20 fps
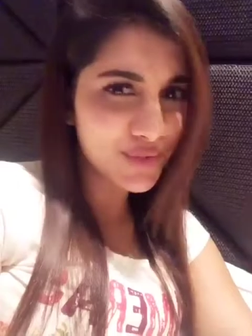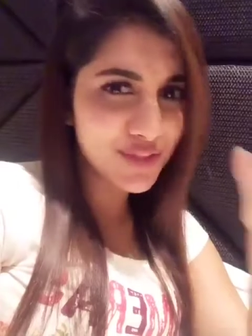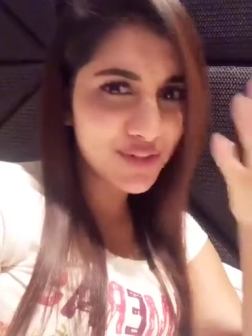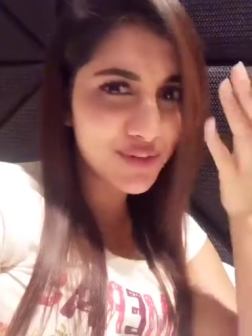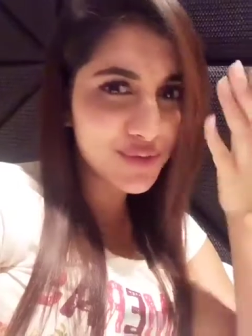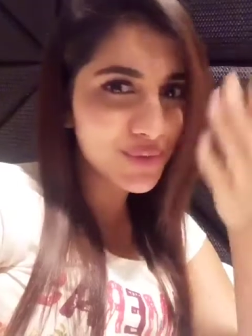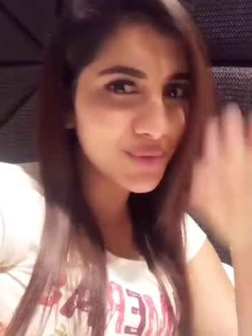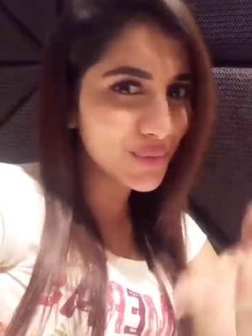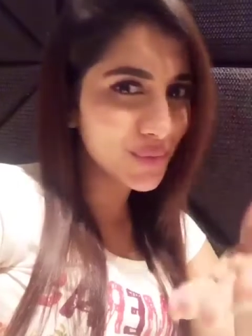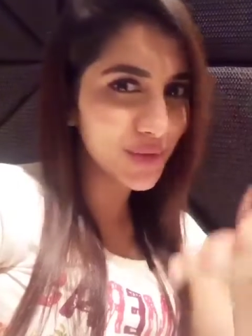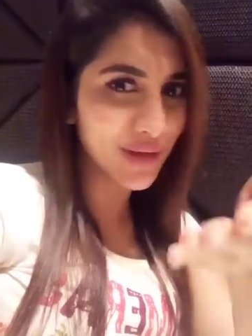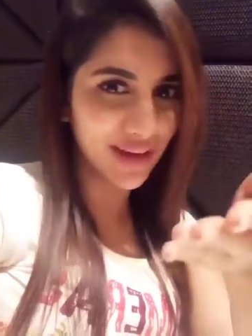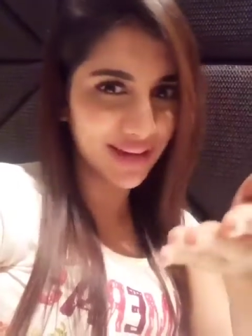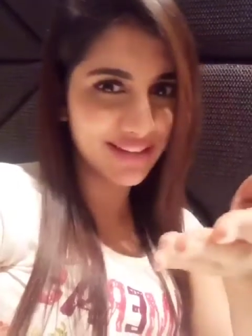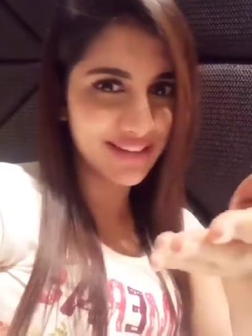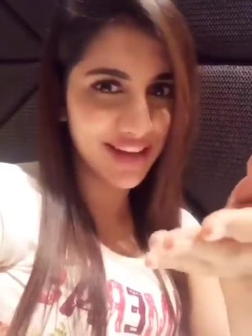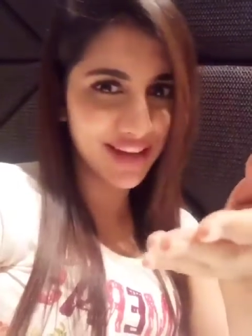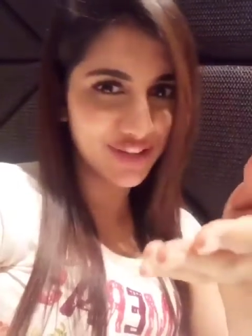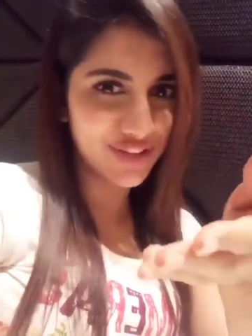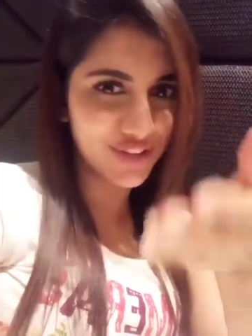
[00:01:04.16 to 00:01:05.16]
closer to you
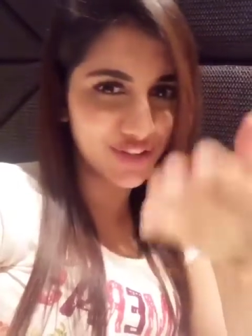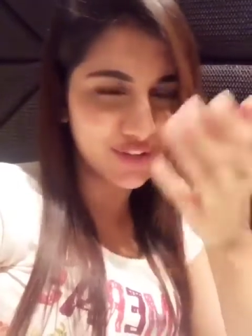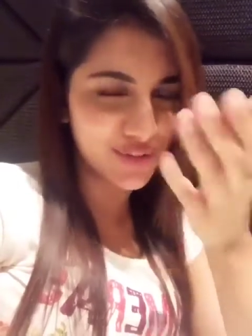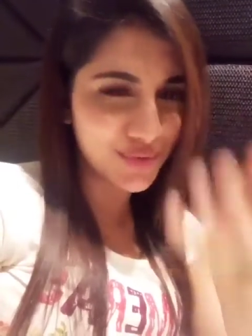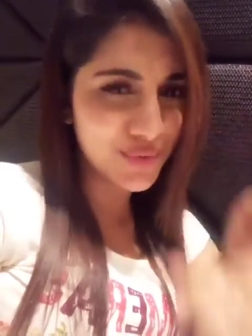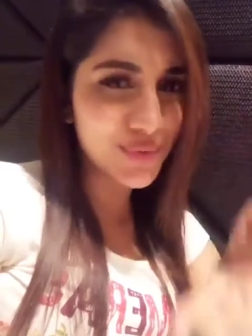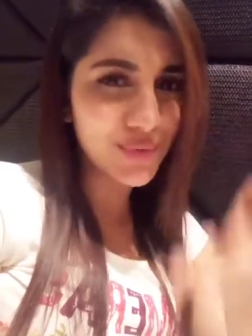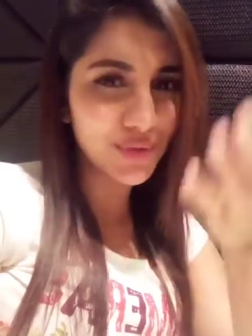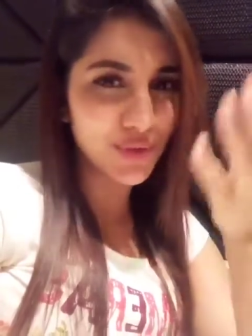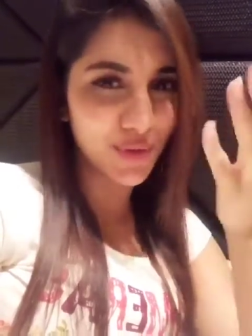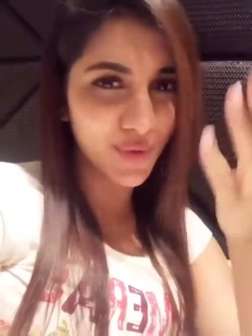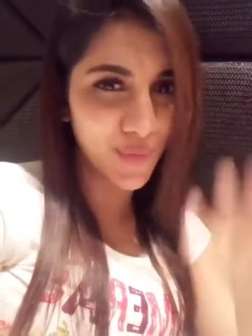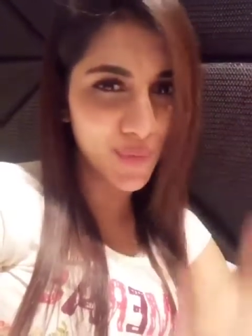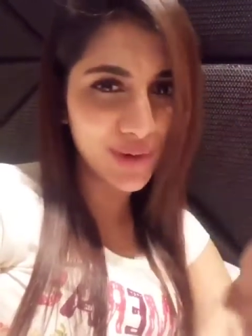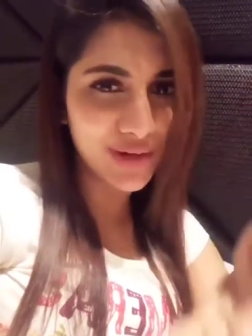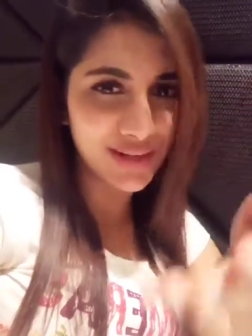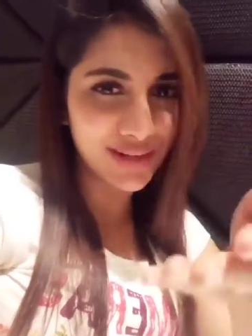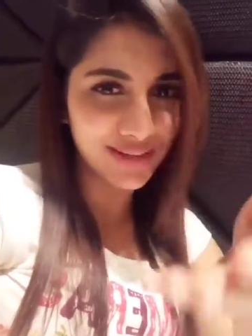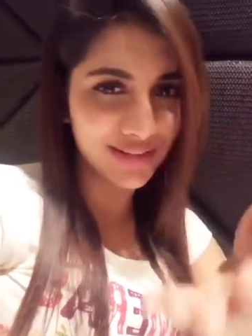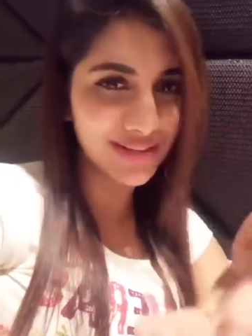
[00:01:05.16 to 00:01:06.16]
guys actually you the
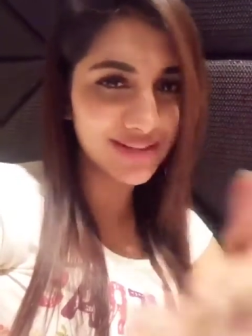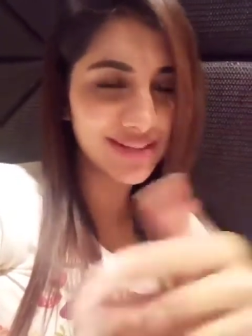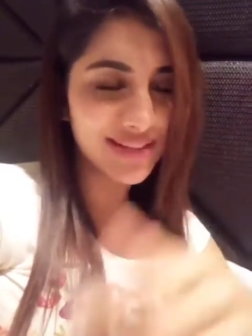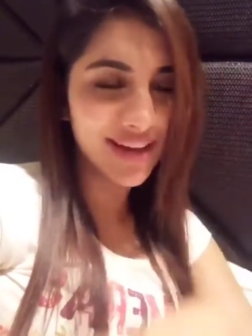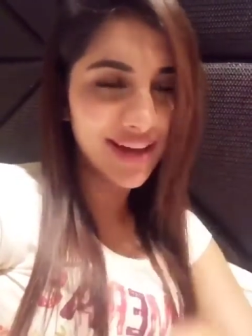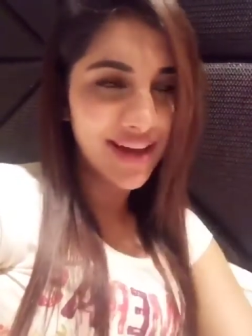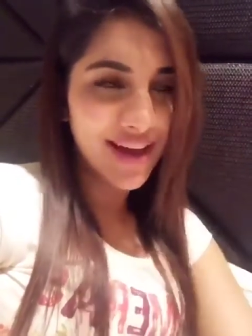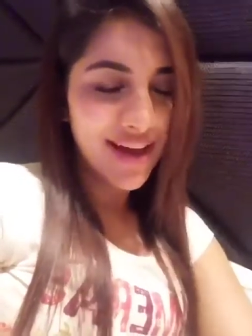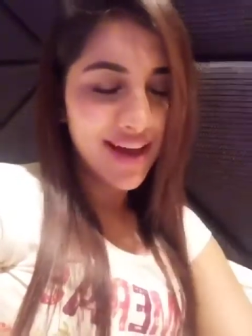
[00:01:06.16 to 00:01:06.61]
audience